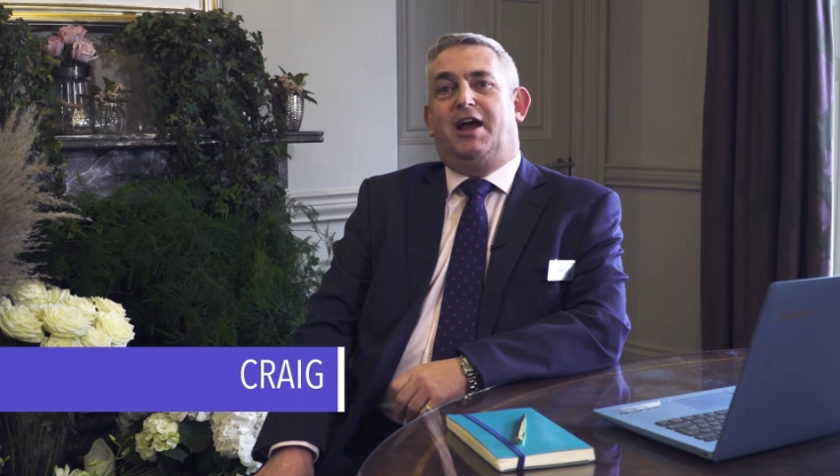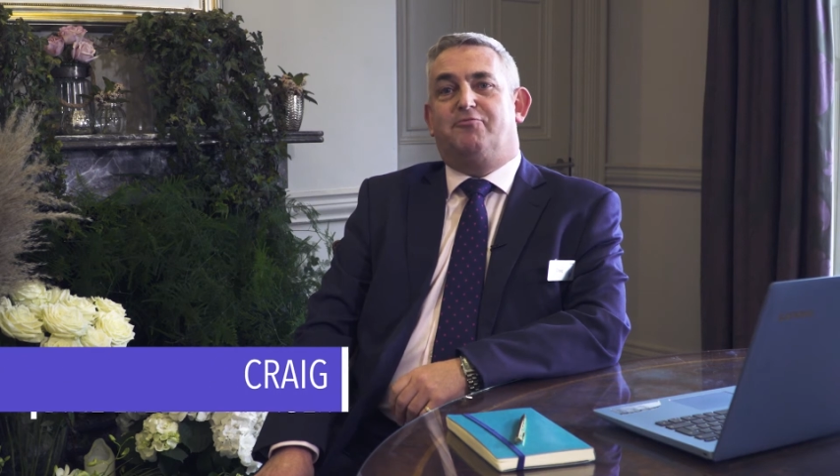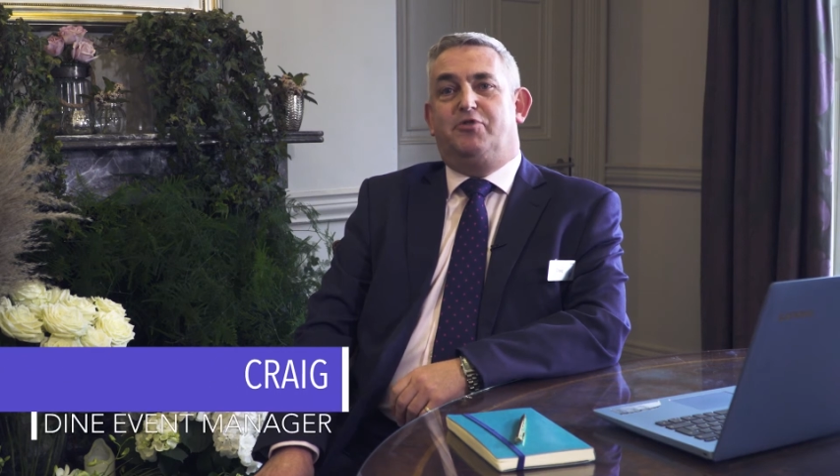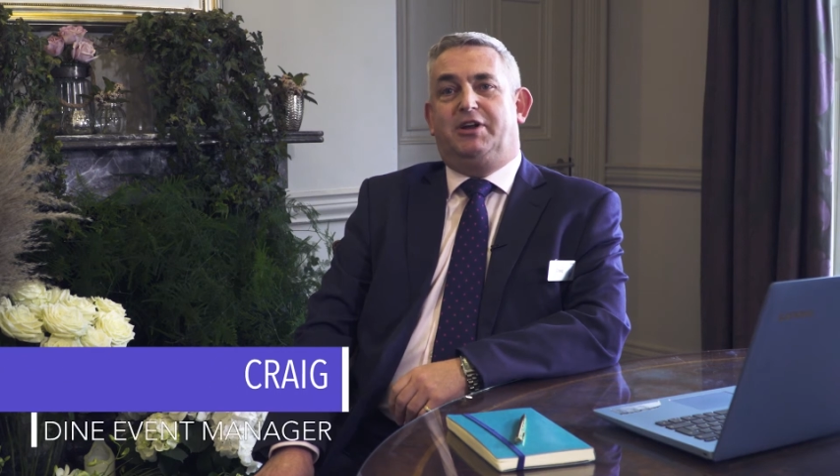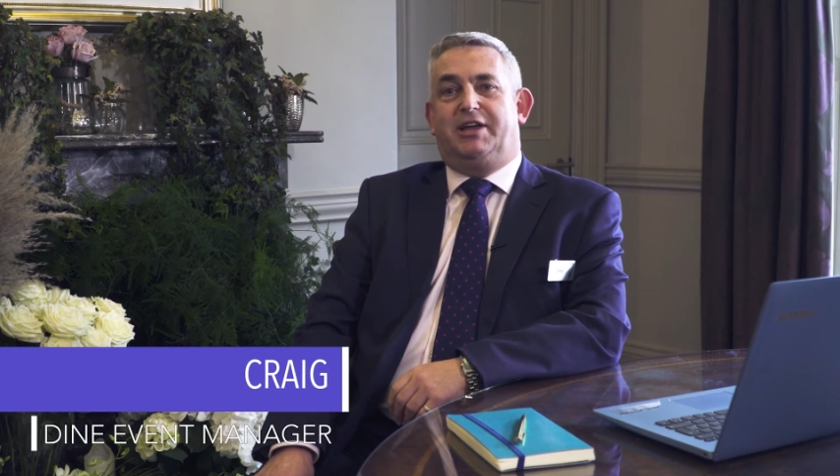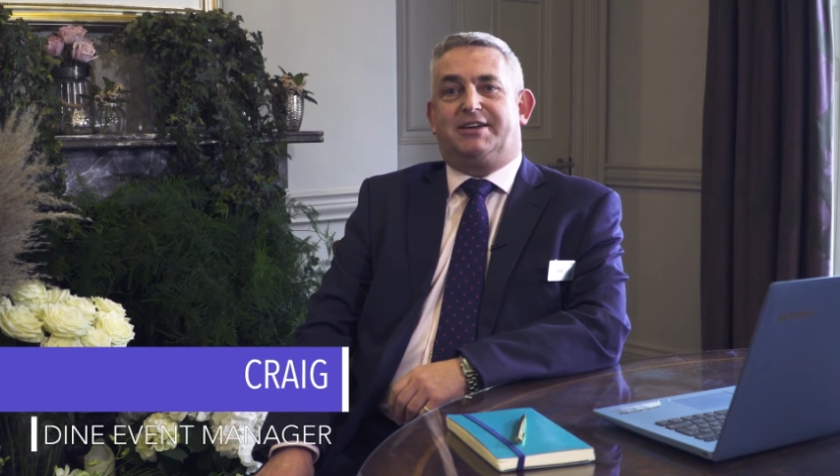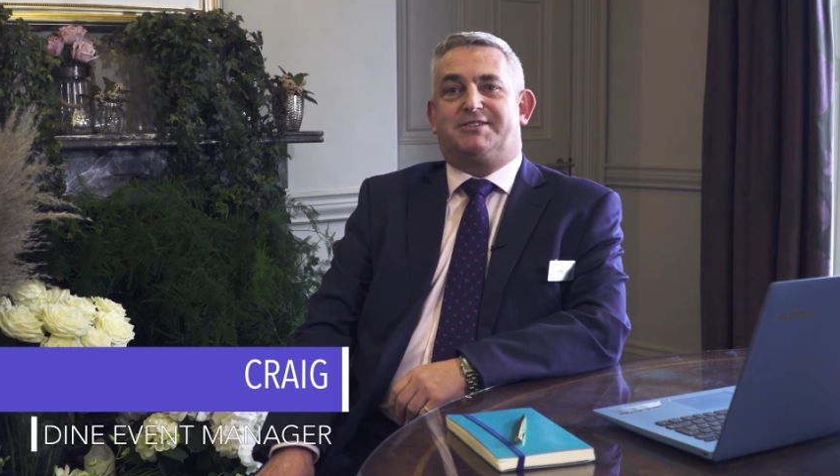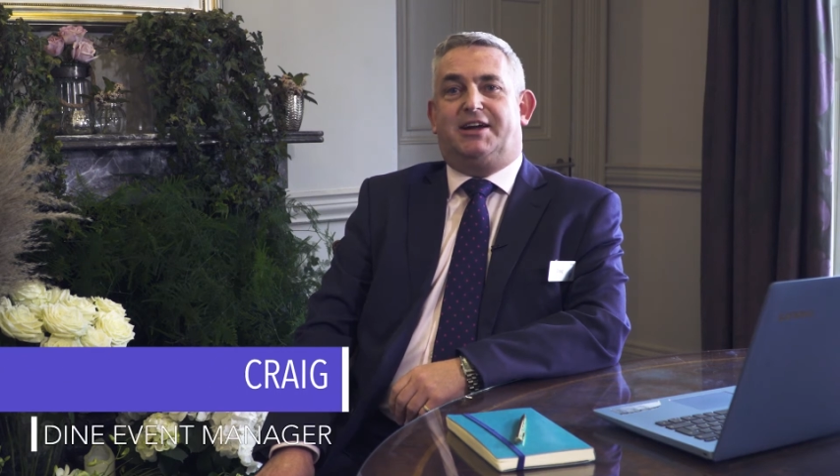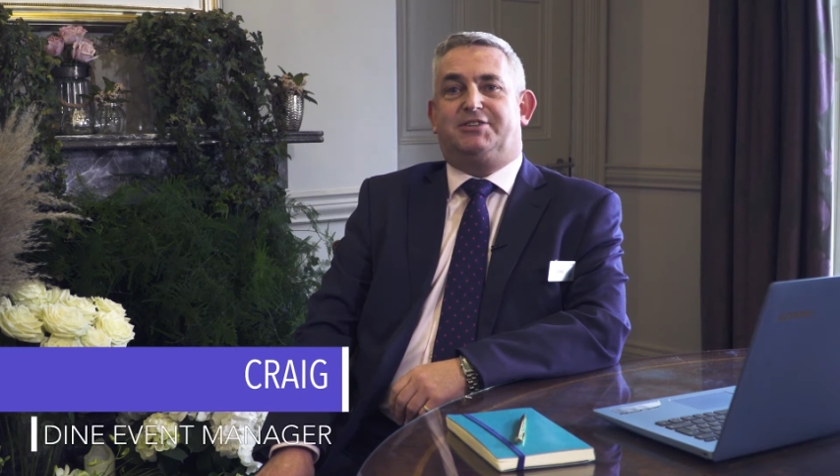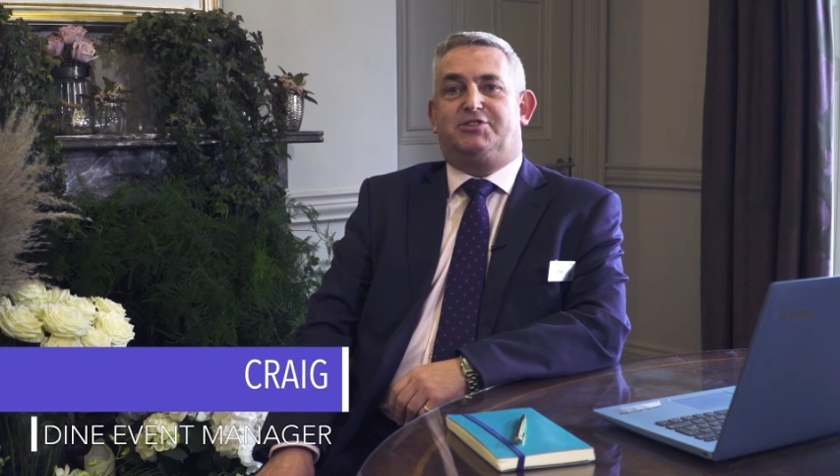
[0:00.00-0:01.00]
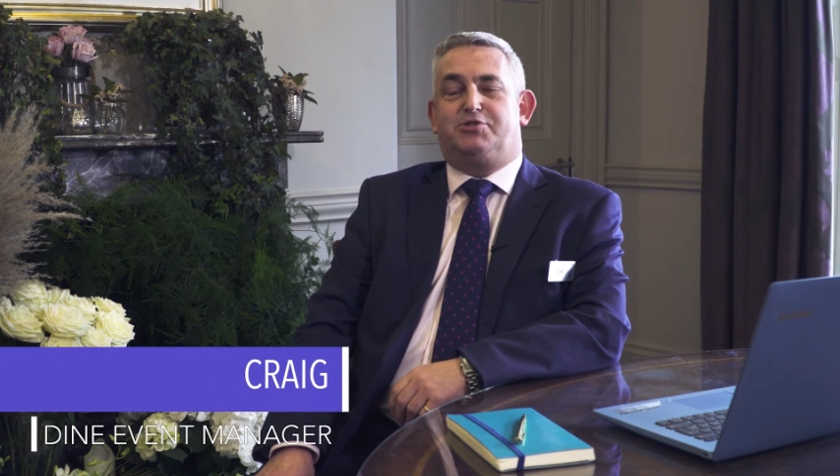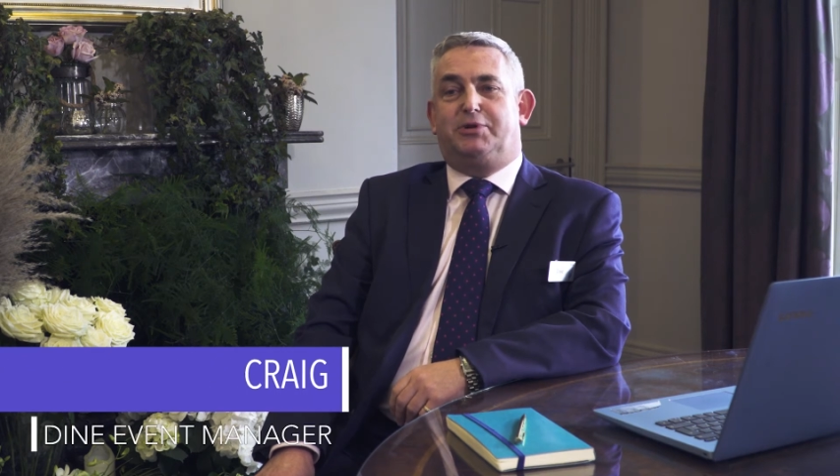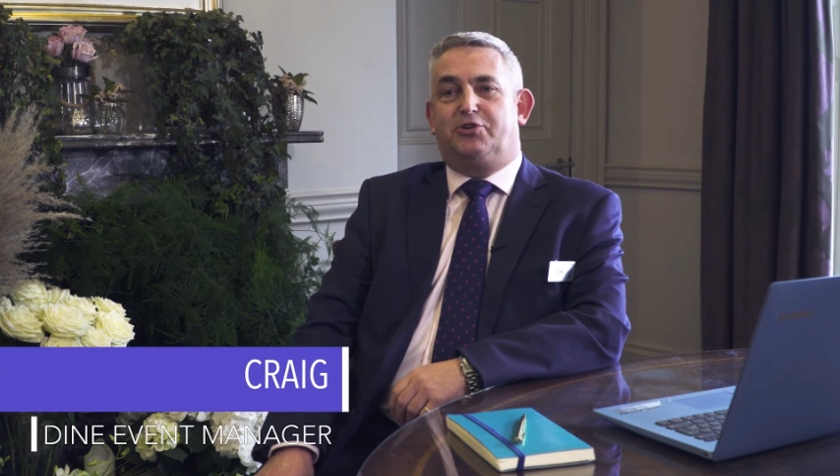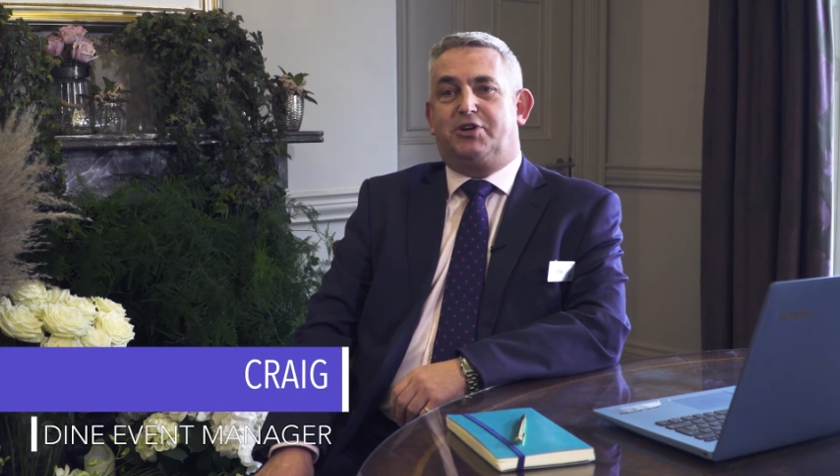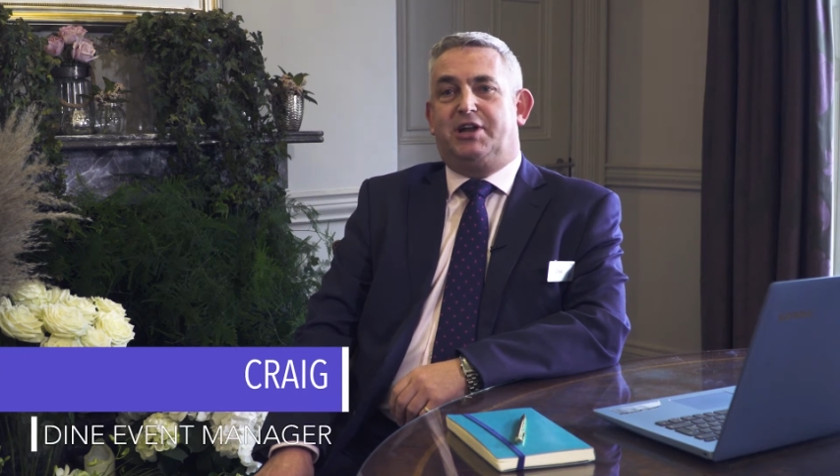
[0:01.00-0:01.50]
I'm really excited to
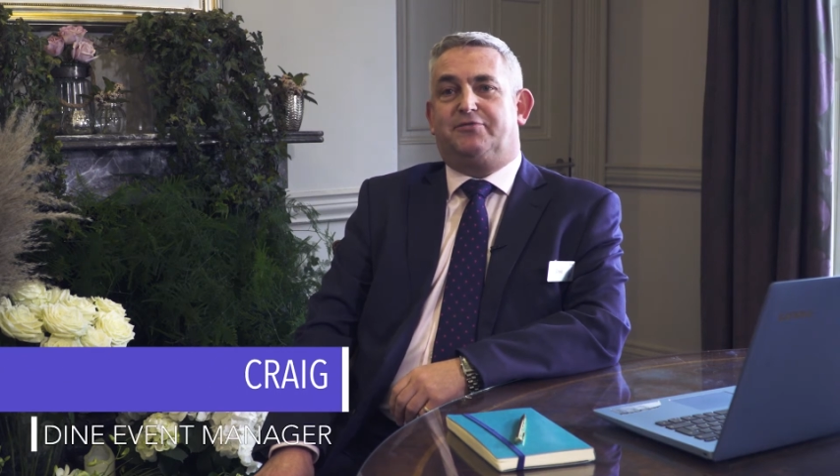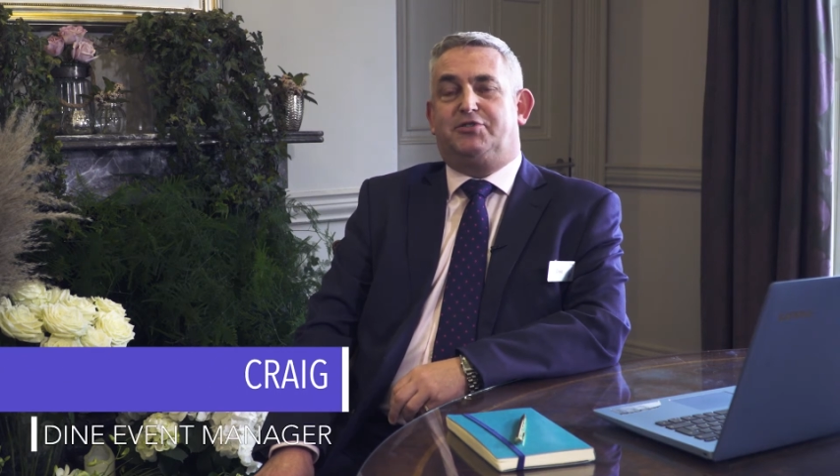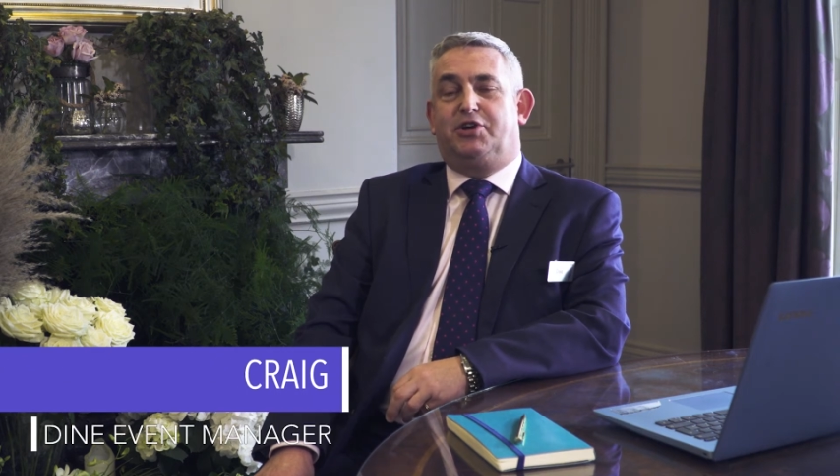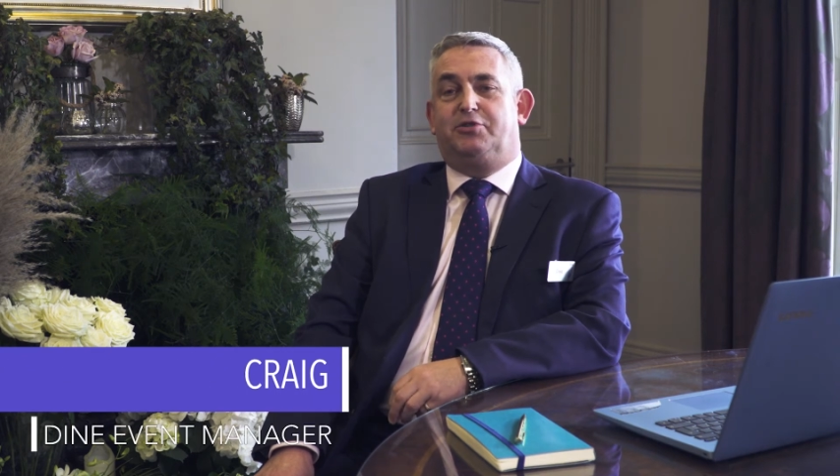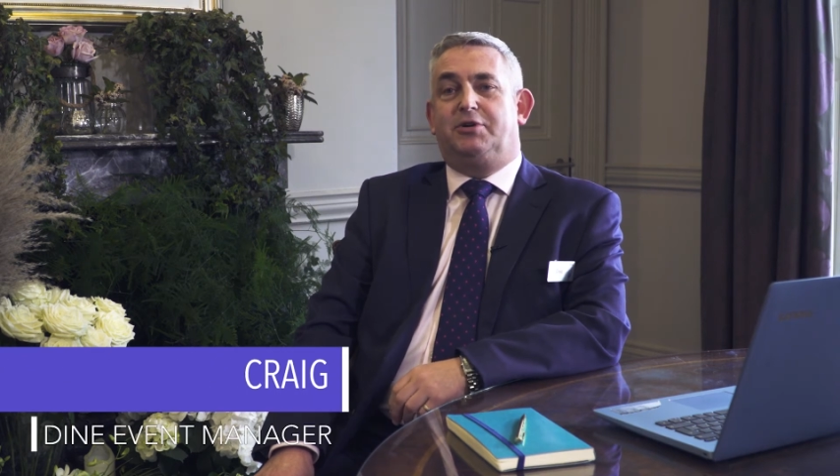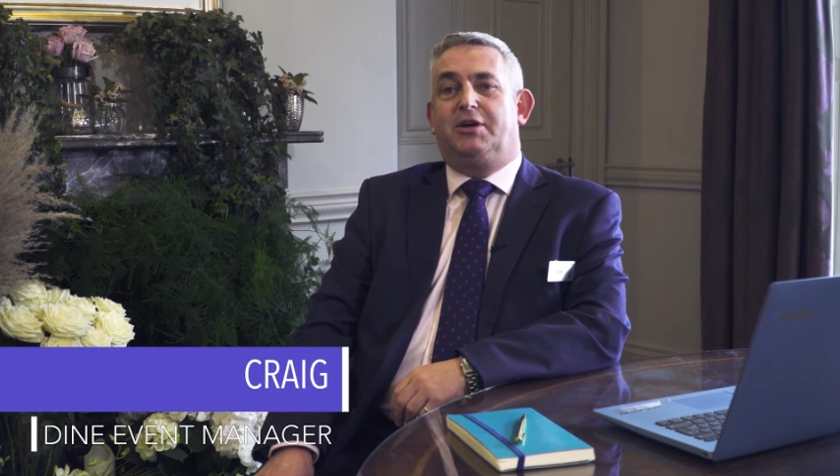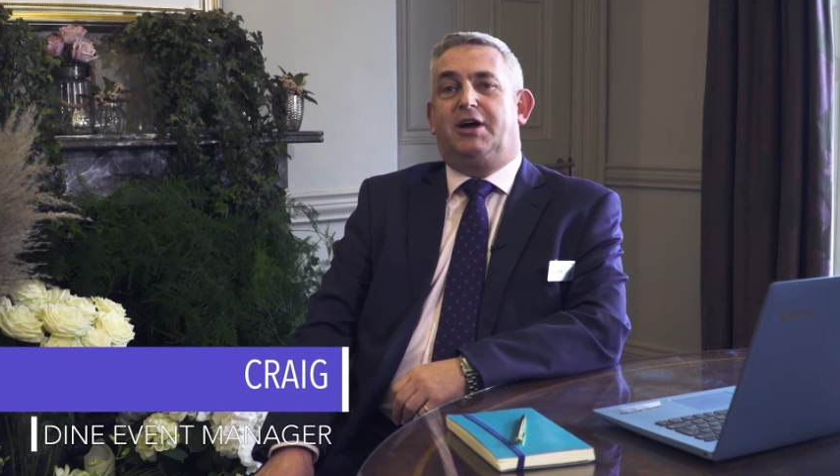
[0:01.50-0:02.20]
be looking after you